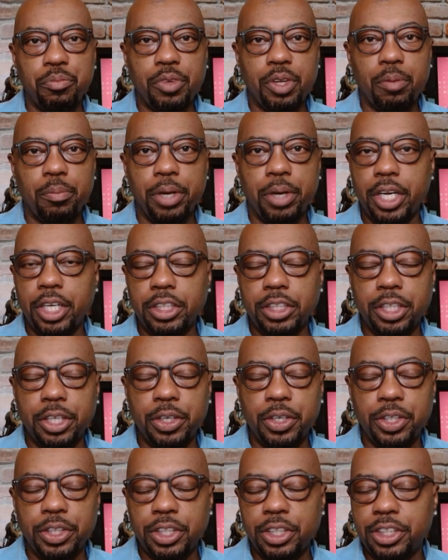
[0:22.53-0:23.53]
because
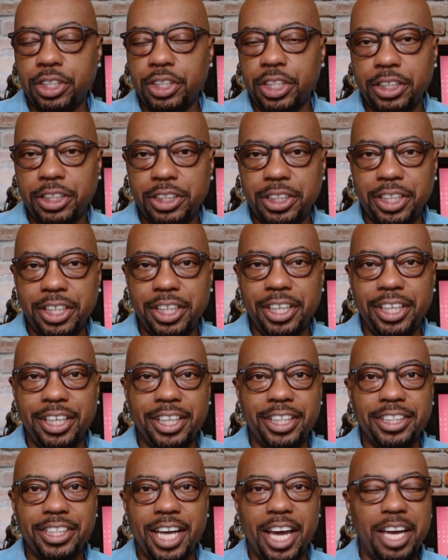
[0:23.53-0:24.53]
there is a such thing
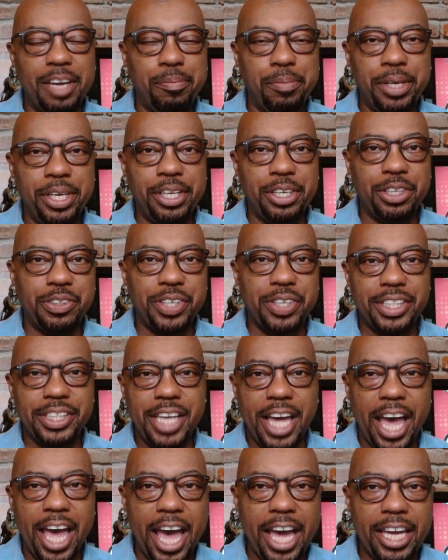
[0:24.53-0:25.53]
as IP address
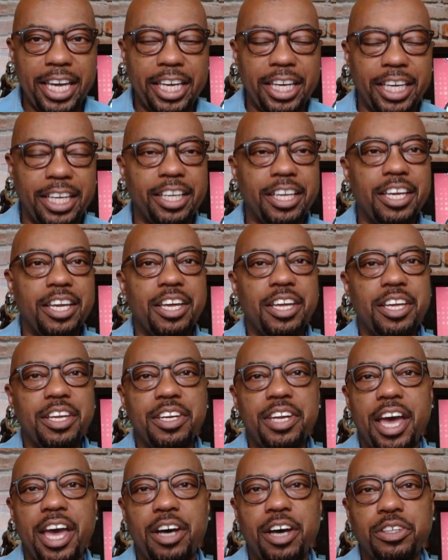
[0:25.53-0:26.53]
hacking.
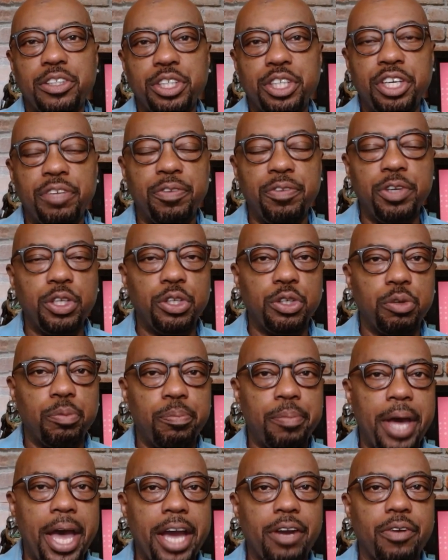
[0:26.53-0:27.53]
Now, to give you a little
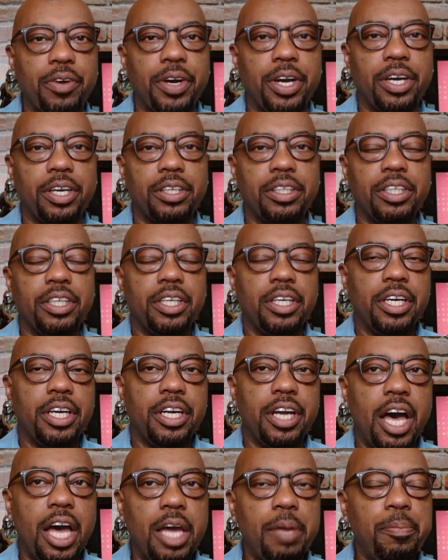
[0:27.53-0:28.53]
background, an
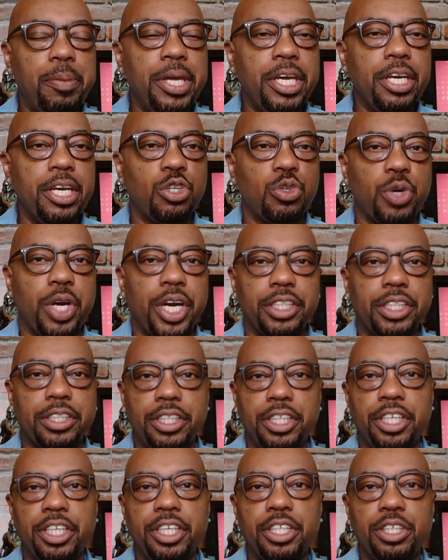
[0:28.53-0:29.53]
IP address
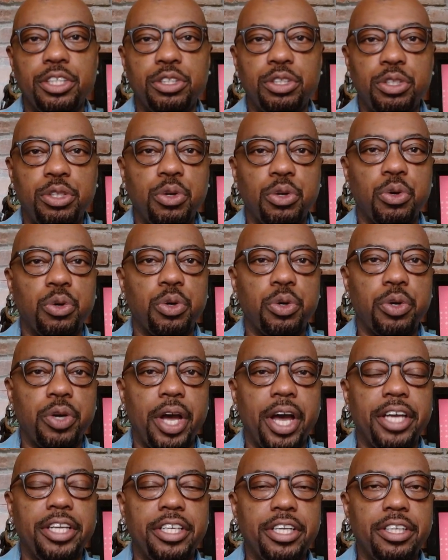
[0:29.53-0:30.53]
is your
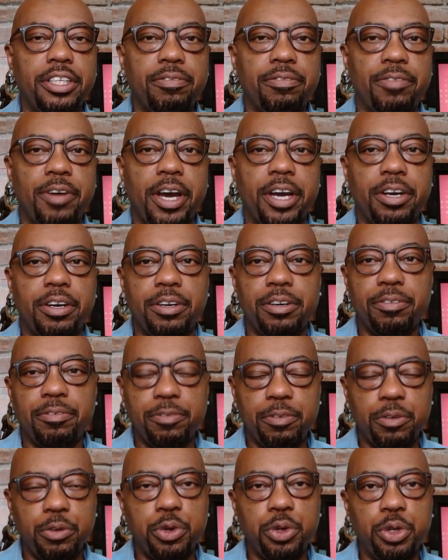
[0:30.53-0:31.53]
identifier
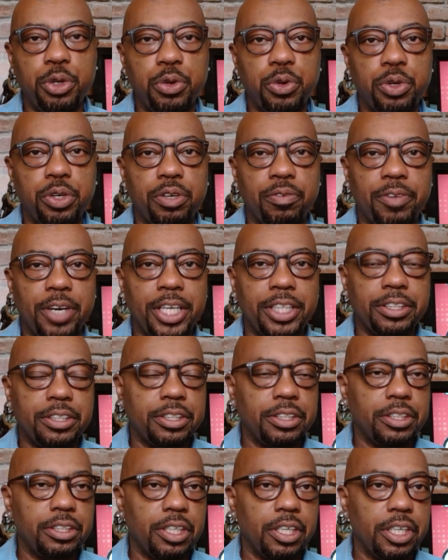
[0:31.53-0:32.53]
for your
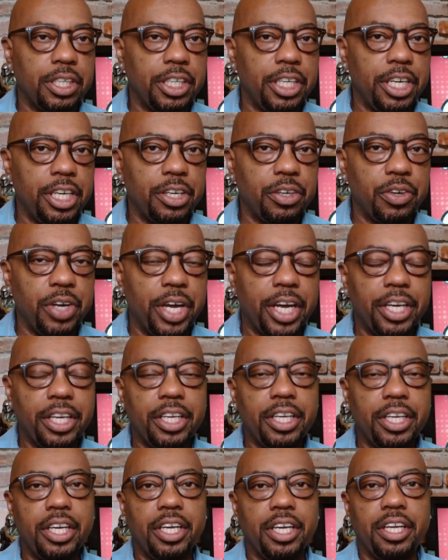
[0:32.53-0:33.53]
devices on the internet.
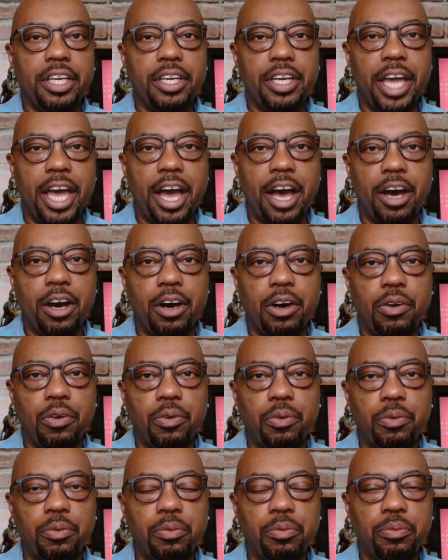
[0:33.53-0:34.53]

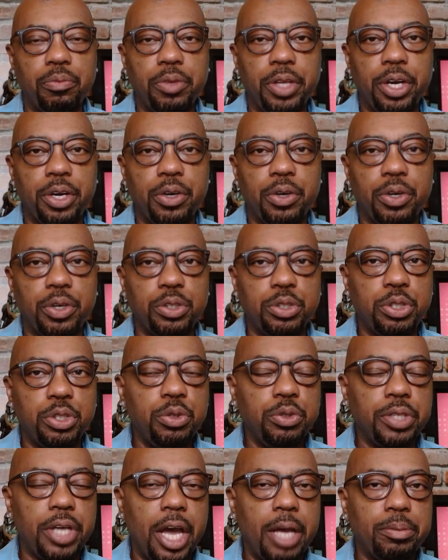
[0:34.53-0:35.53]
Now, there are two
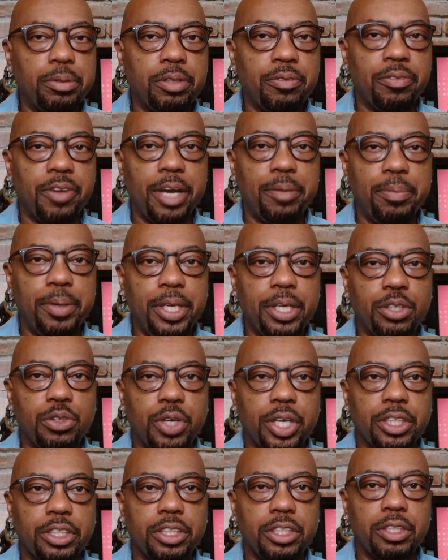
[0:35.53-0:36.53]
types of IP
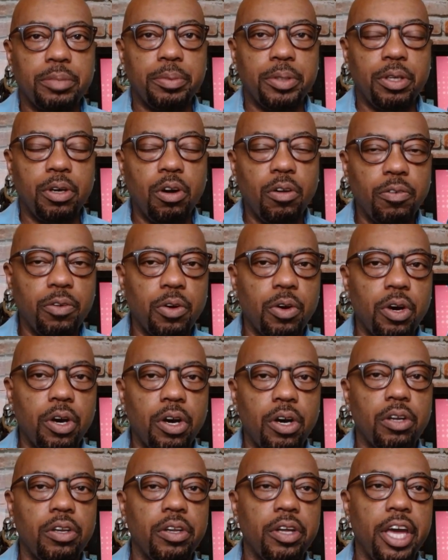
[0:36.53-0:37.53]
addresses, but
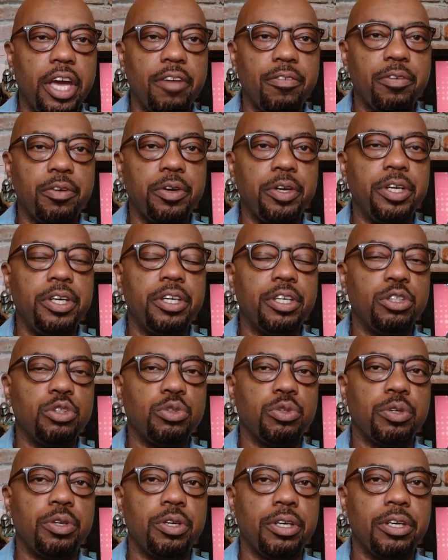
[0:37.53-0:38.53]
overall, every
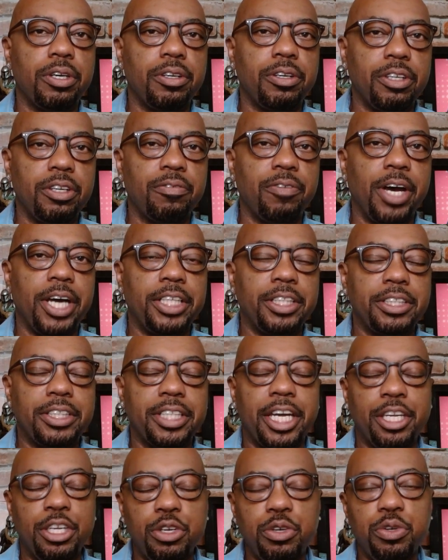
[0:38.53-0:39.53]
uh, device
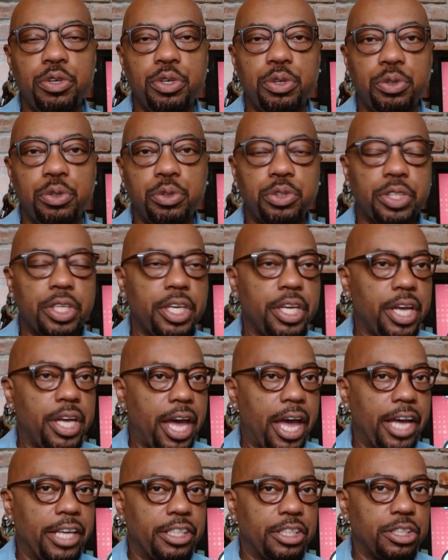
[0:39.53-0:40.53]
that you use
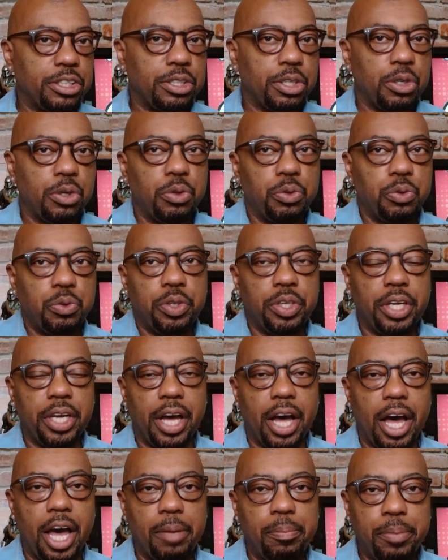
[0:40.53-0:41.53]
has its own
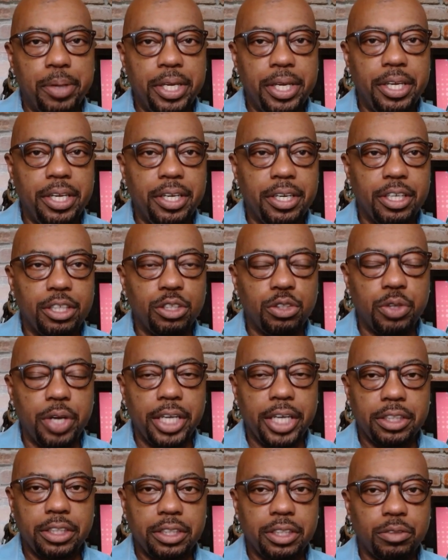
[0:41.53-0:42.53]
IP
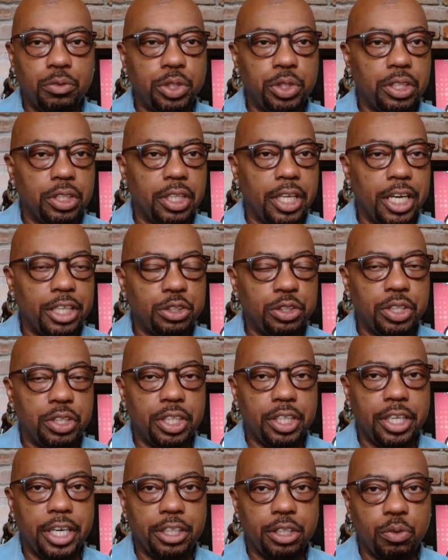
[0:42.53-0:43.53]
address, which allows you to
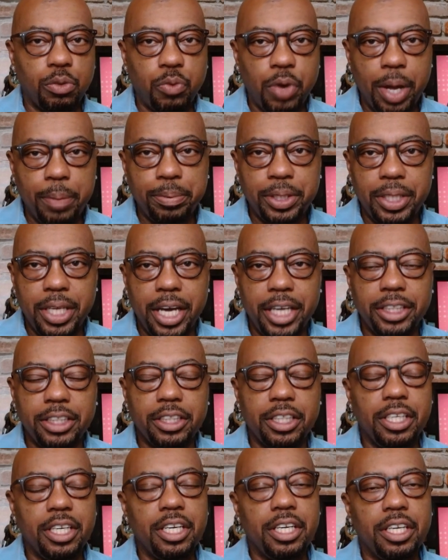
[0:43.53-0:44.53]
connect to websites,
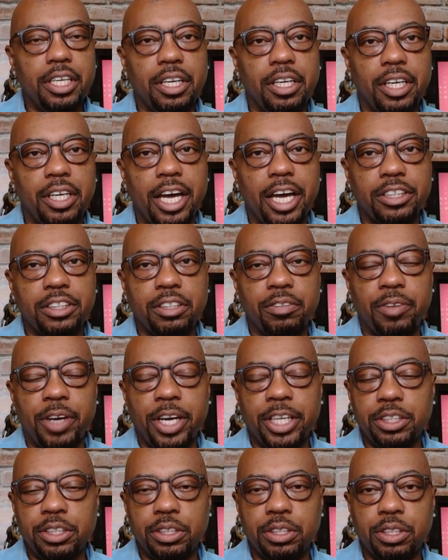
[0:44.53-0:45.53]
allows
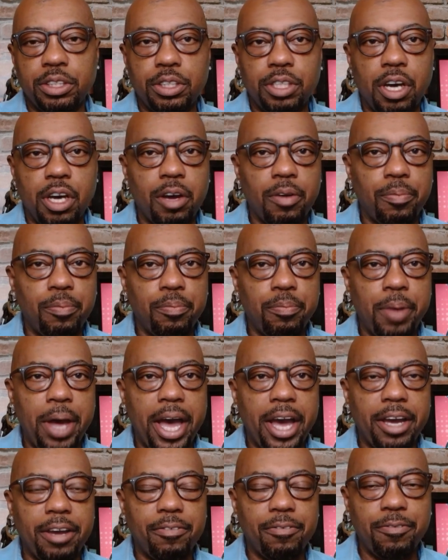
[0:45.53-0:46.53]
devices to talk
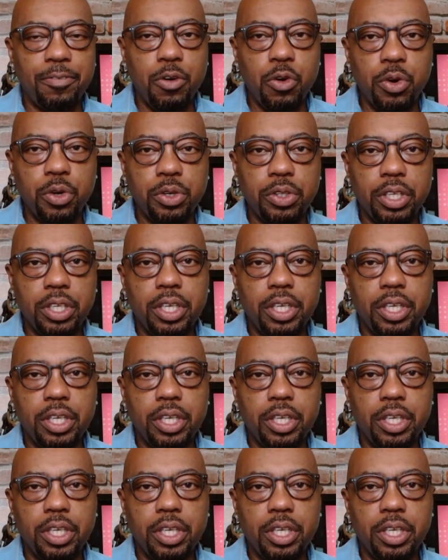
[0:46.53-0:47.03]
back and forth,